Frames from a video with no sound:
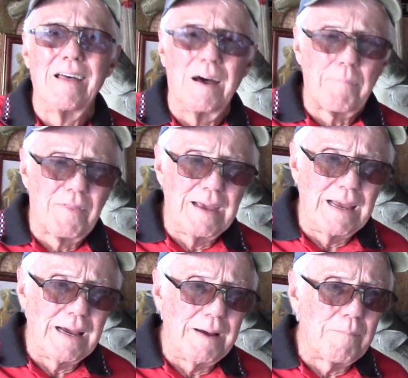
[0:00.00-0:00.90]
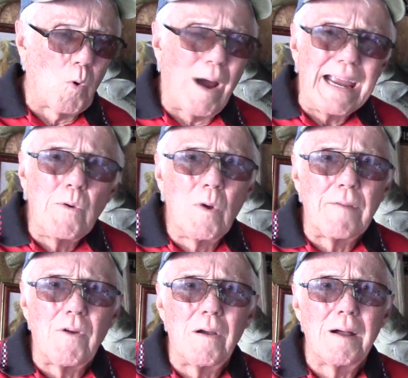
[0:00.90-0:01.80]
Up the White
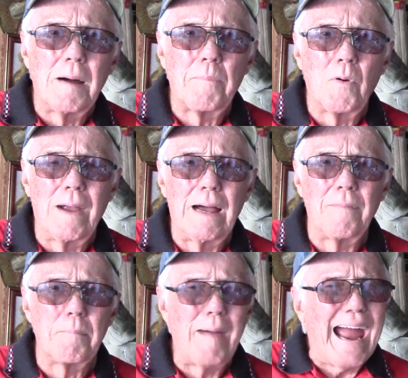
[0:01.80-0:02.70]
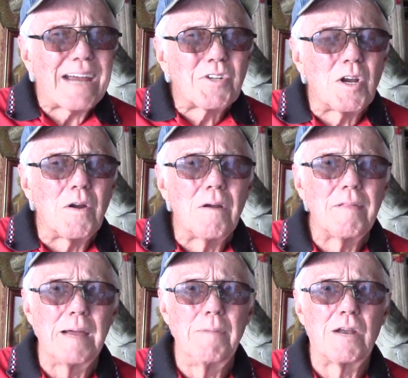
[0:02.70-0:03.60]
River, up around Baxter.
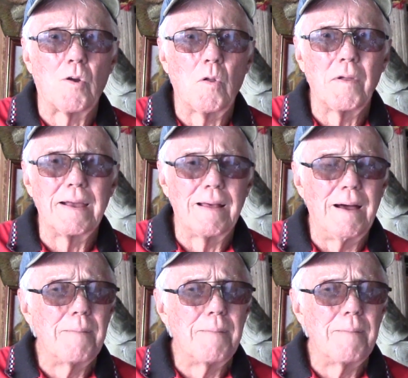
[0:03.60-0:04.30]
They've been trolling,